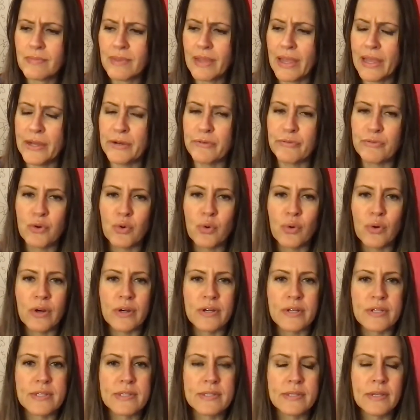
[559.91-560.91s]
And of
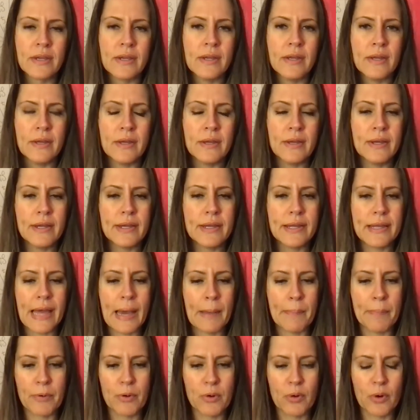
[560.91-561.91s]
course,
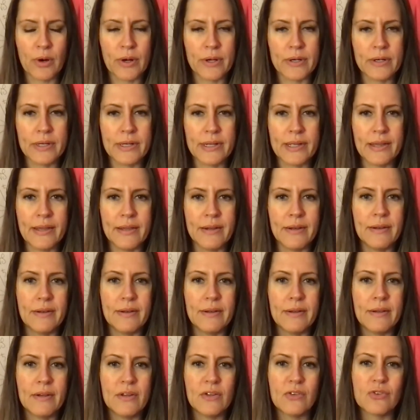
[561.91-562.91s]
Capricorn can
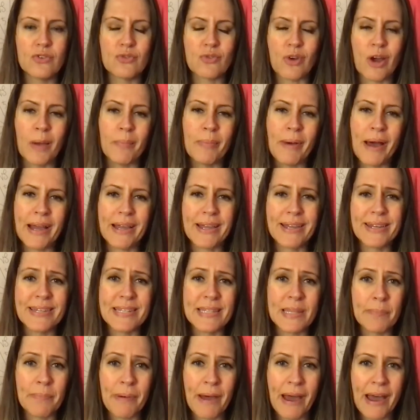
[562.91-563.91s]
draw back into
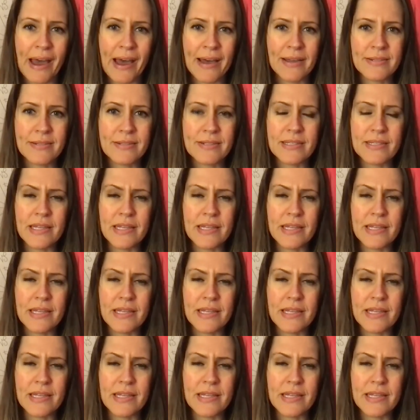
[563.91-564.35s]
the past,